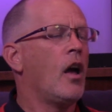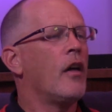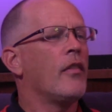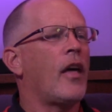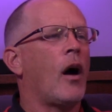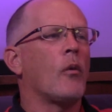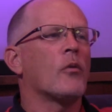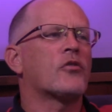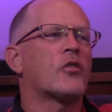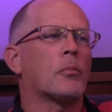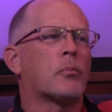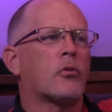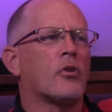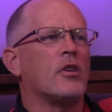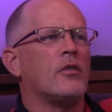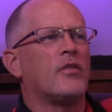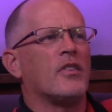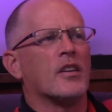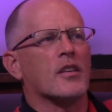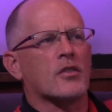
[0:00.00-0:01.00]
That was the
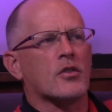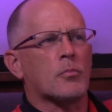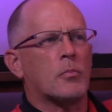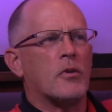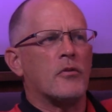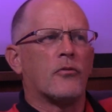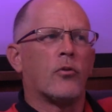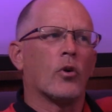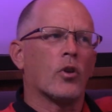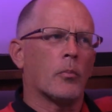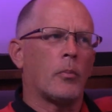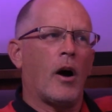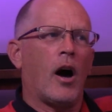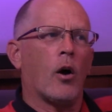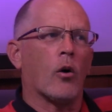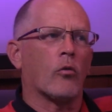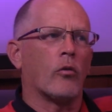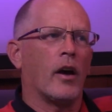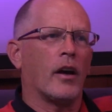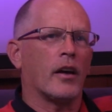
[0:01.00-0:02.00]
previous before the
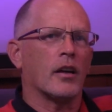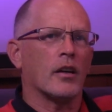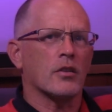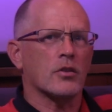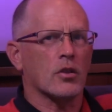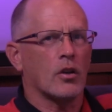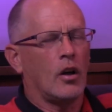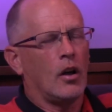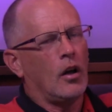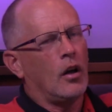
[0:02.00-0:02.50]
power rankings.